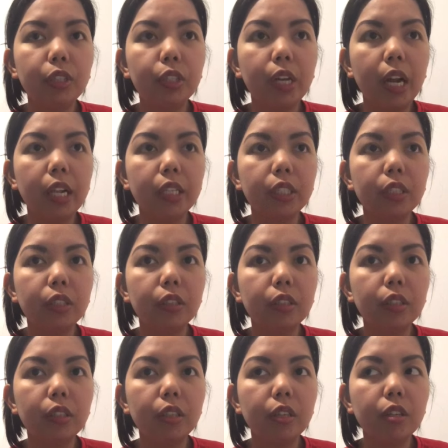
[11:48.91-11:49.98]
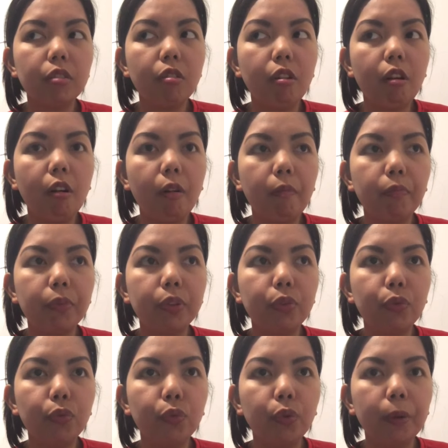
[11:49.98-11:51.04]
chance
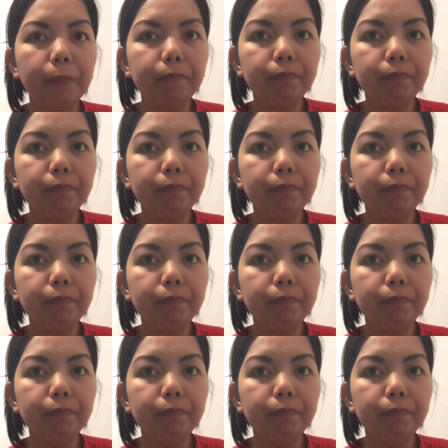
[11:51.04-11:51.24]
to